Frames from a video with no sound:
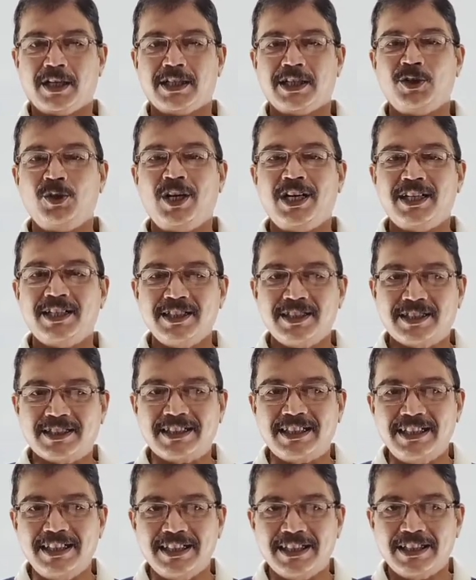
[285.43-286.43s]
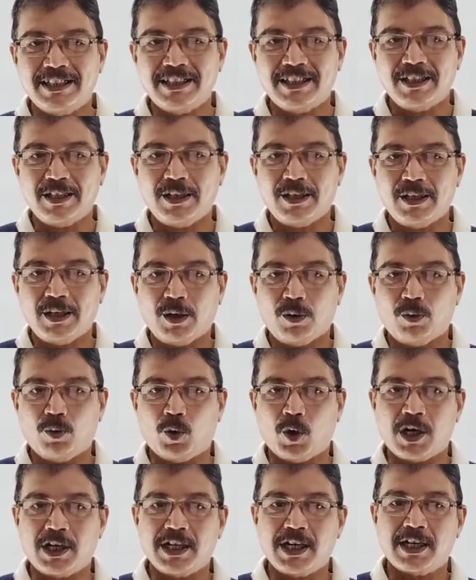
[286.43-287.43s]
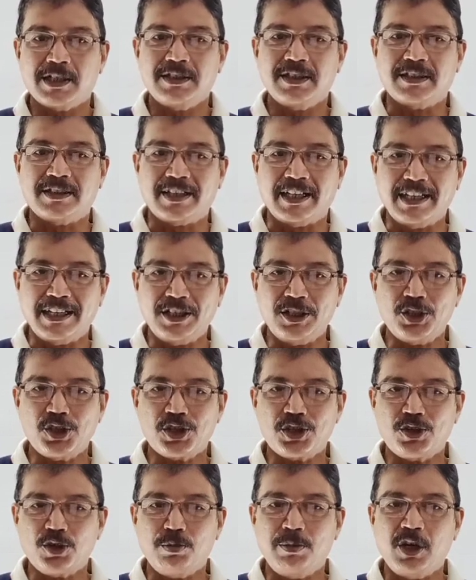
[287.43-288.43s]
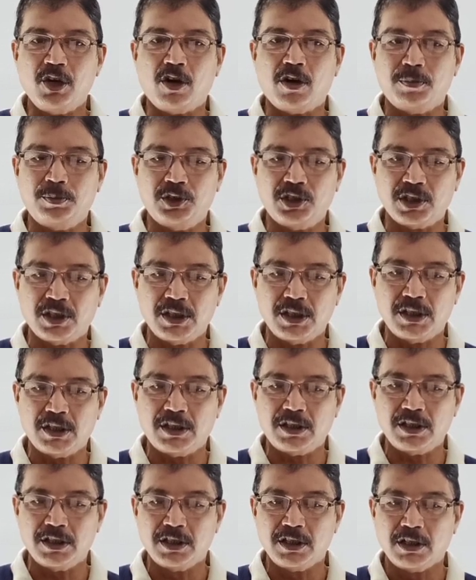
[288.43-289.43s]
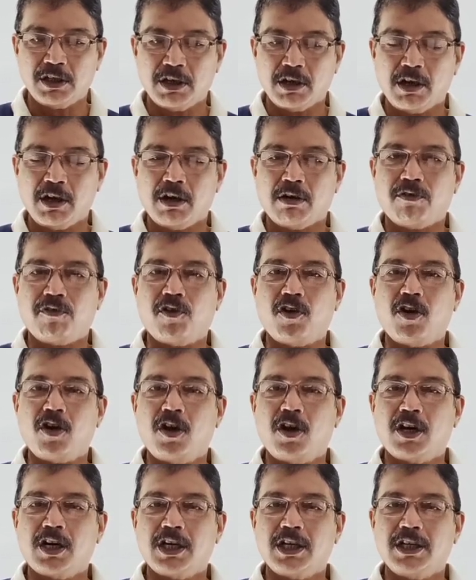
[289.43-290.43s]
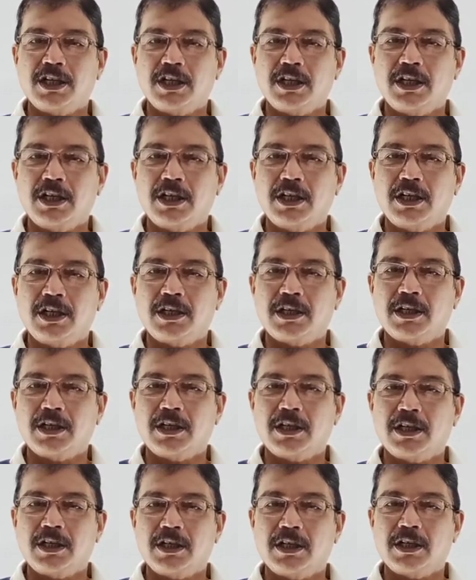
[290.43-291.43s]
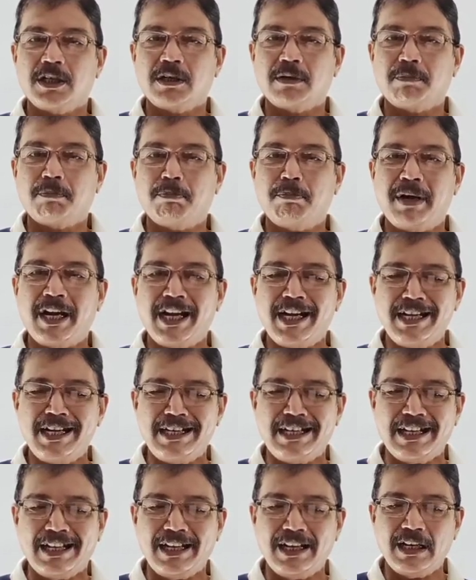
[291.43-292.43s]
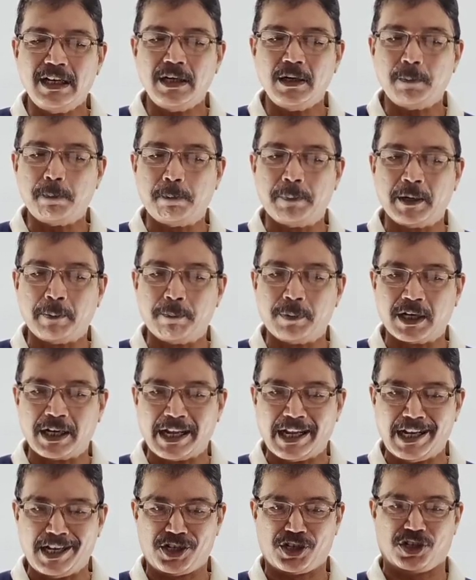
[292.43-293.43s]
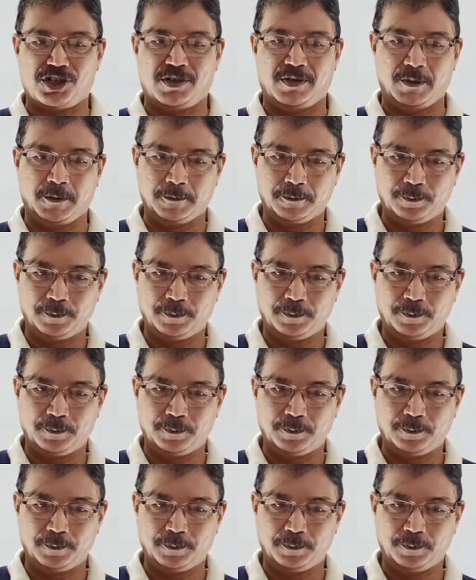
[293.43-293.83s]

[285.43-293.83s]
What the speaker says: Now let us see what are the things to be observed for mental preparation.